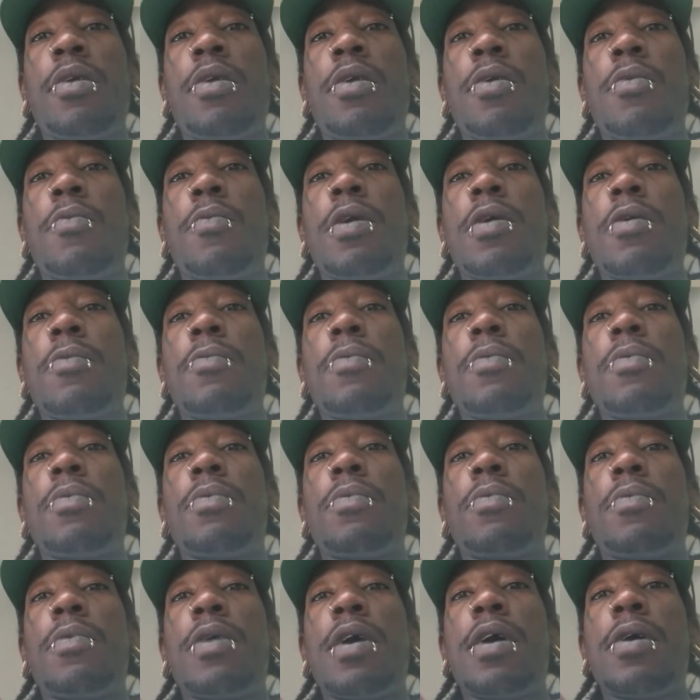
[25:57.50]
What
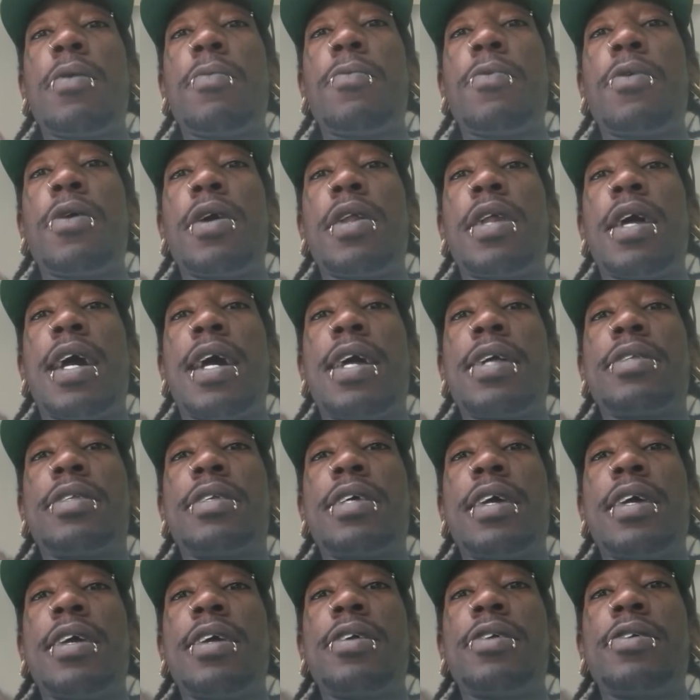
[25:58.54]
what would I
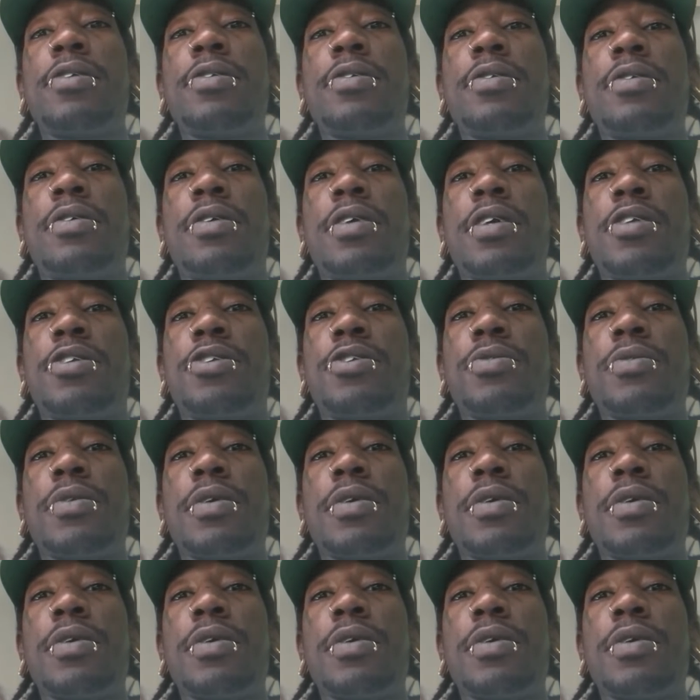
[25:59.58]
take get you